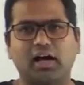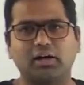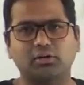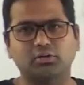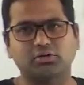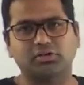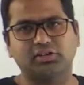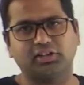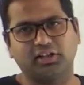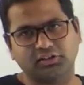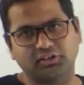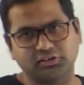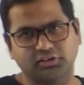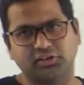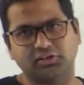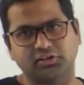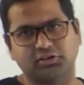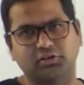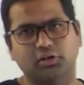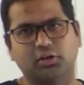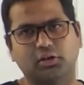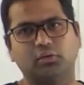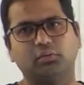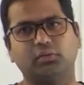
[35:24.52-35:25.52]
ROC
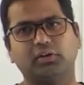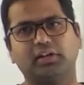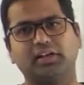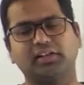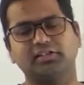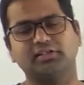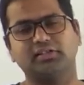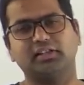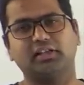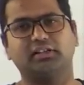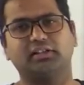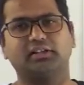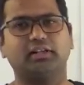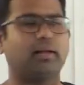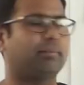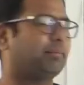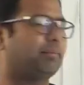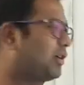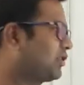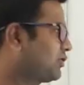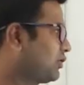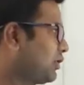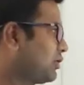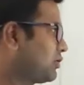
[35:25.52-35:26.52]
exists, we can say the
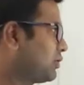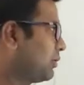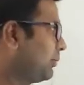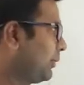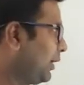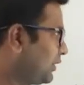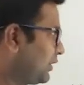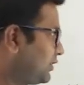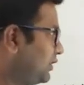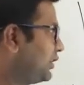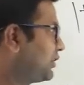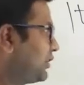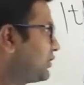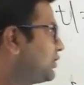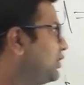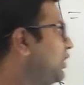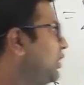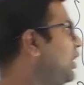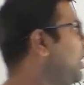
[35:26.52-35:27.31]
Laplace transform exists